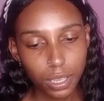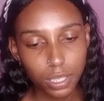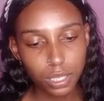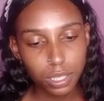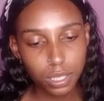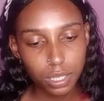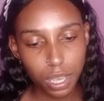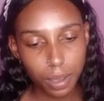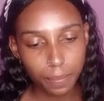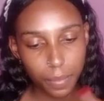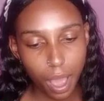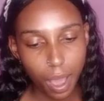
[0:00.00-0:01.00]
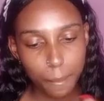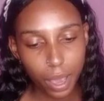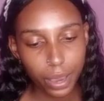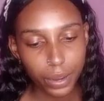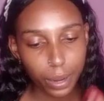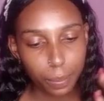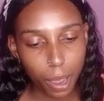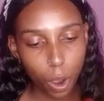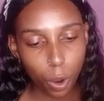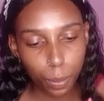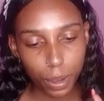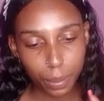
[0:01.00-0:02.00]
It's Amara
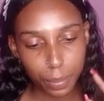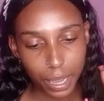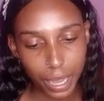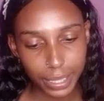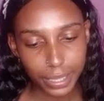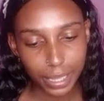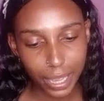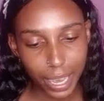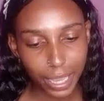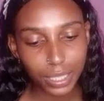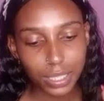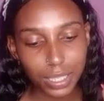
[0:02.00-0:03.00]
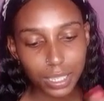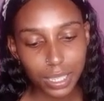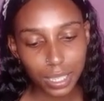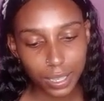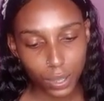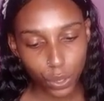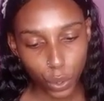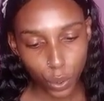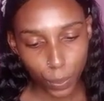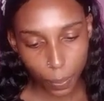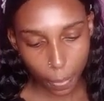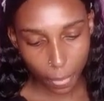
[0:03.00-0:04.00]
Baobab Delight.
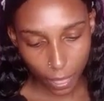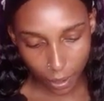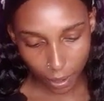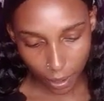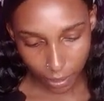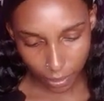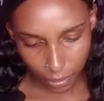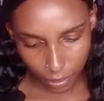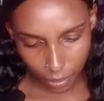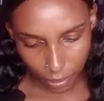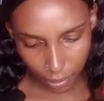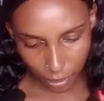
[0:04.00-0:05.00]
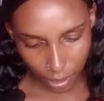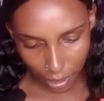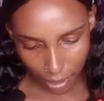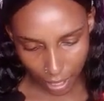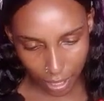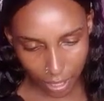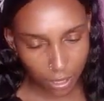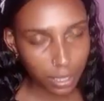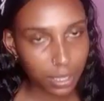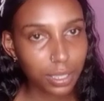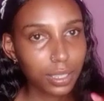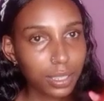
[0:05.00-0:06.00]
Yeah, just
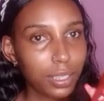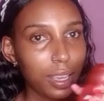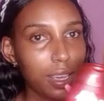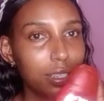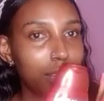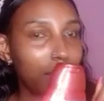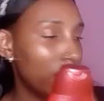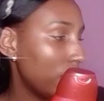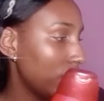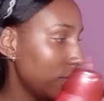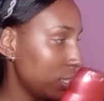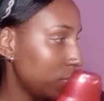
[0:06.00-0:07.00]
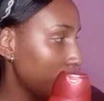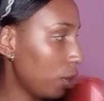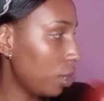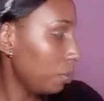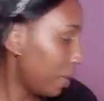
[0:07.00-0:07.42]
that. And I got the small